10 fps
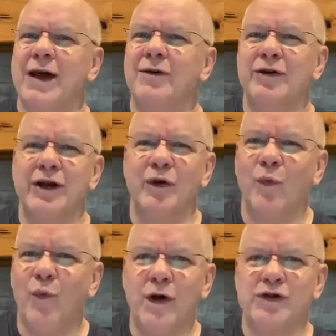I don't care
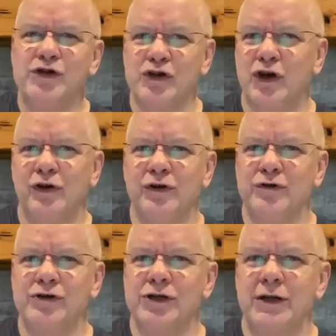what song
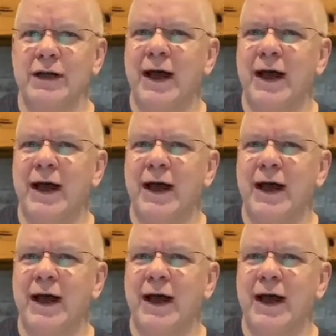you sing.